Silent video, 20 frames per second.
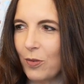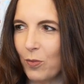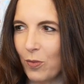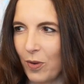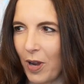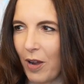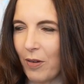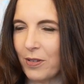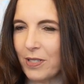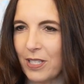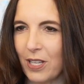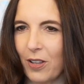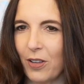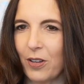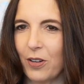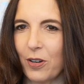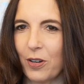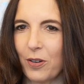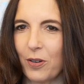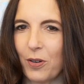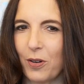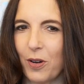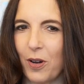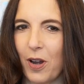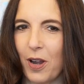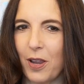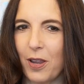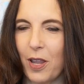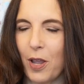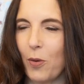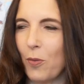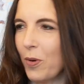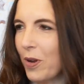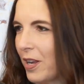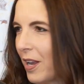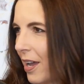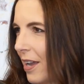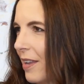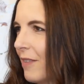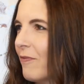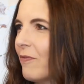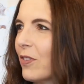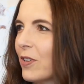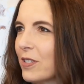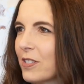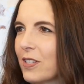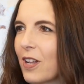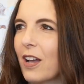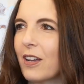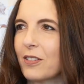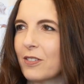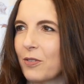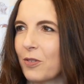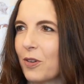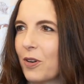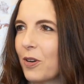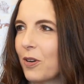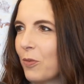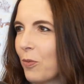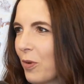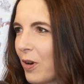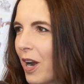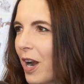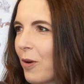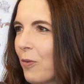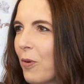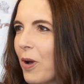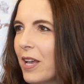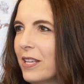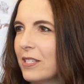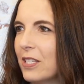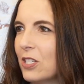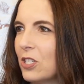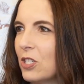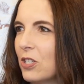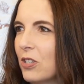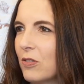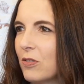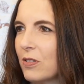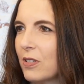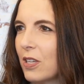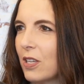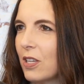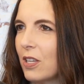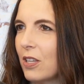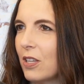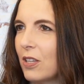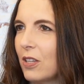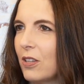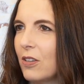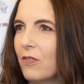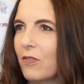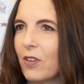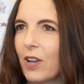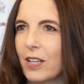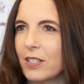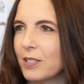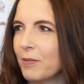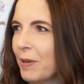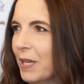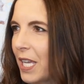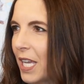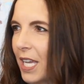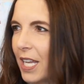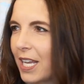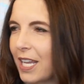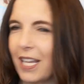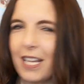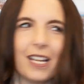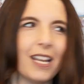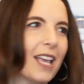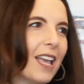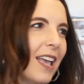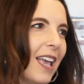I was telling her, when I first talked to her where I was, and she was like, you've got to be kidding.